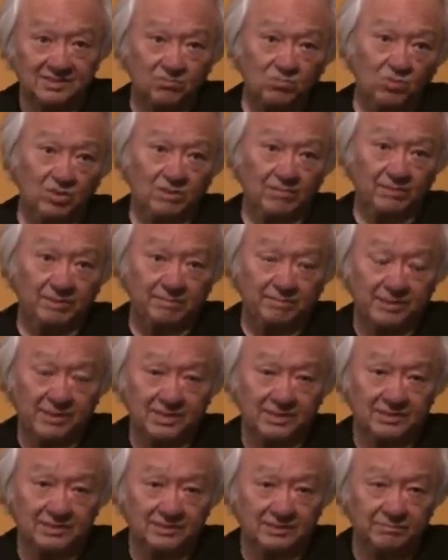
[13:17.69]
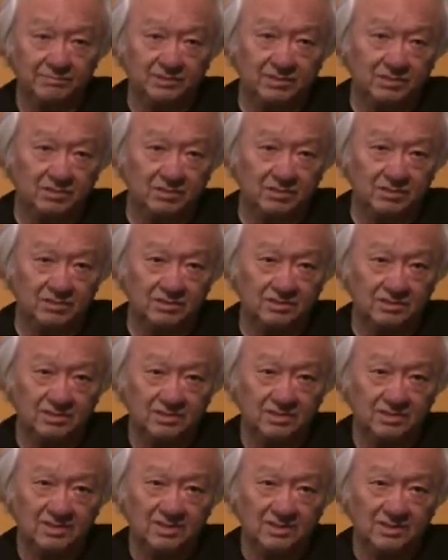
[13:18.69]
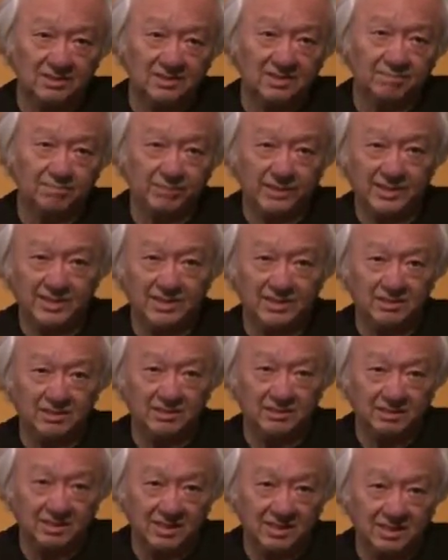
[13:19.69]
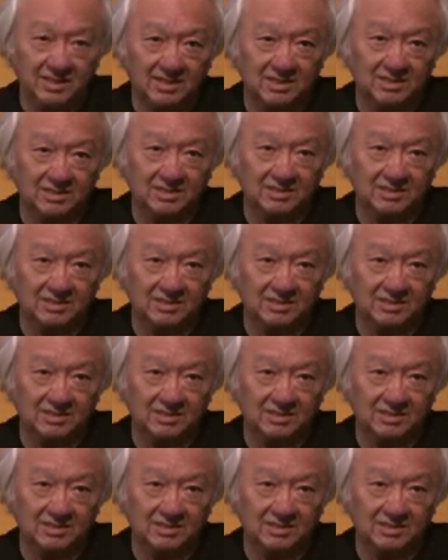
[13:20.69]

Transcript: I want my paintings to be good as the paint in the can.